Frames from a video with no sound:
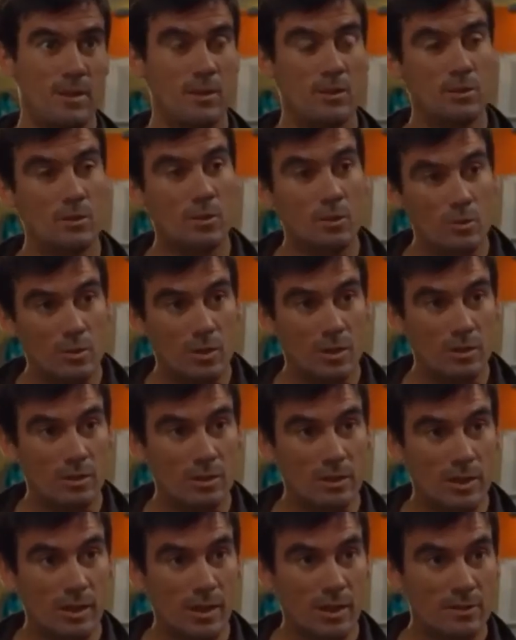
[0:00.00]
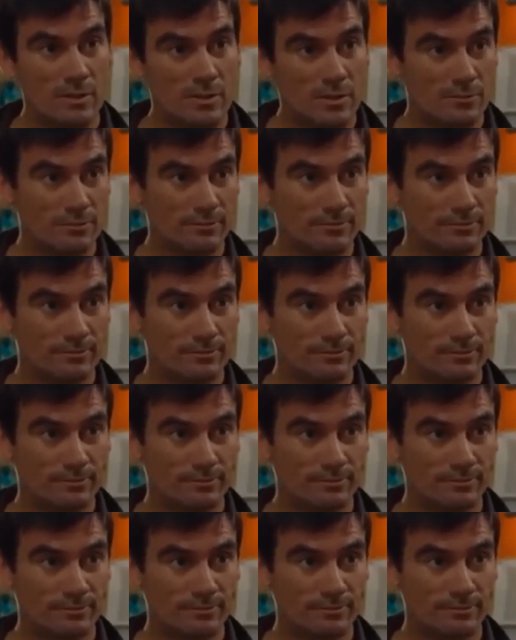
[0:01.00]
You need the cash.
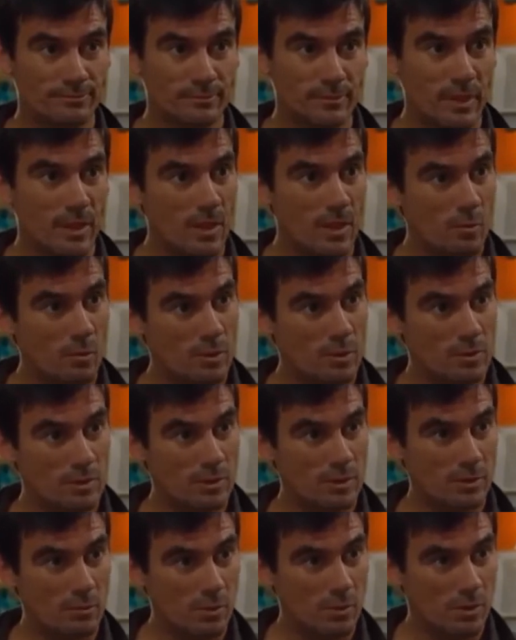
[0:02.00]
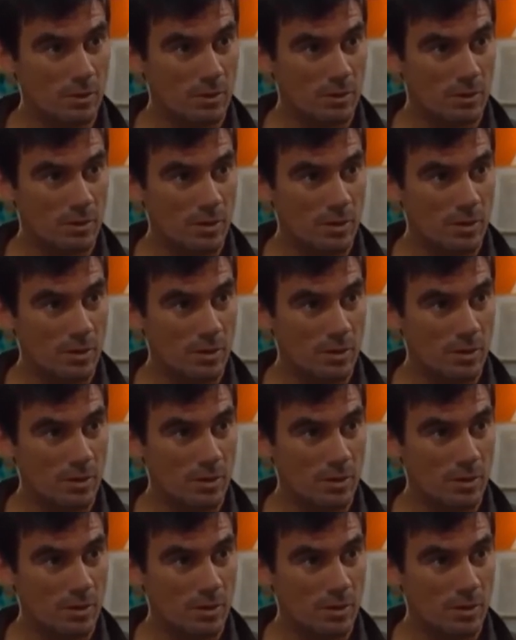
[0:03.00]
But I tell you what,